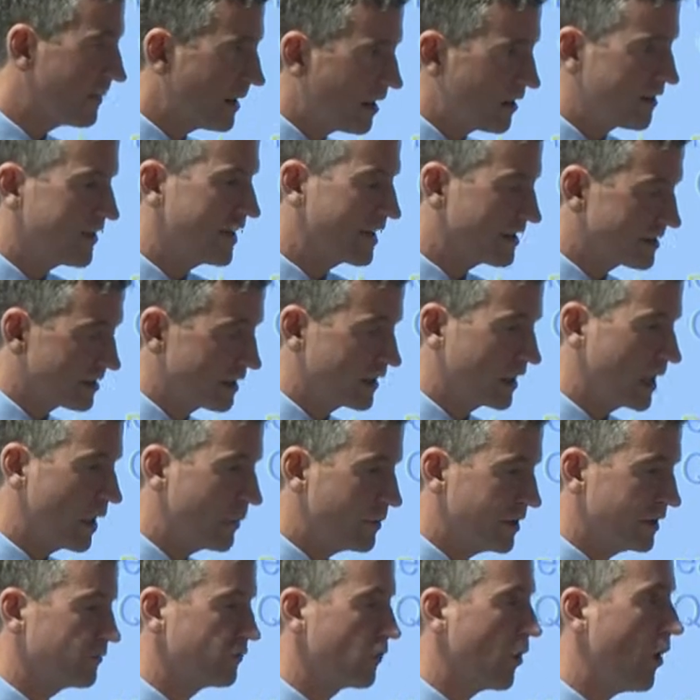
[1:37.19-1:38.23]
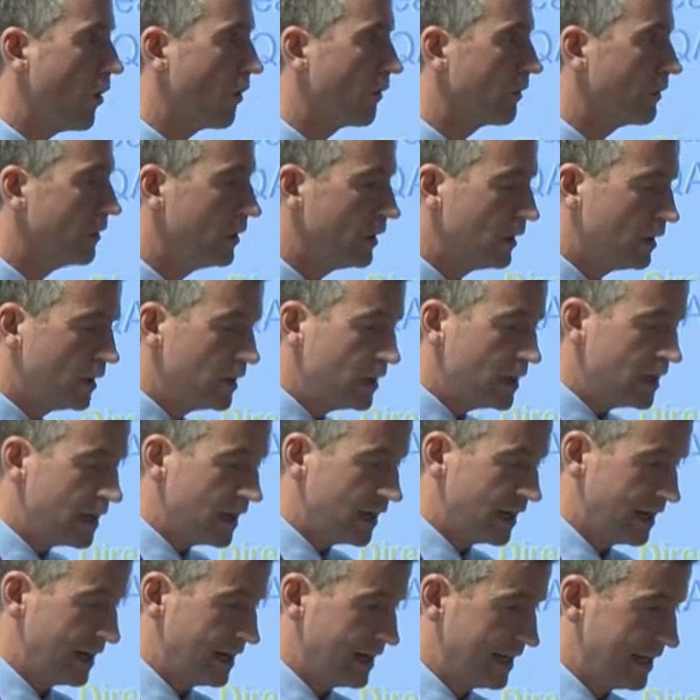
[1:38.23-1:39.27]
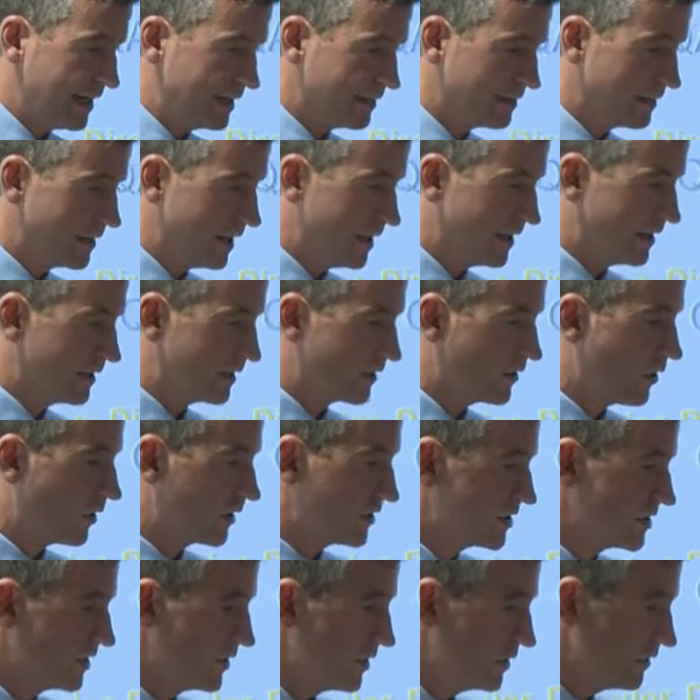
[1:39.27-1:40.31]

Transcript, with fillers: about things that are going wrong uh, in, in colleges and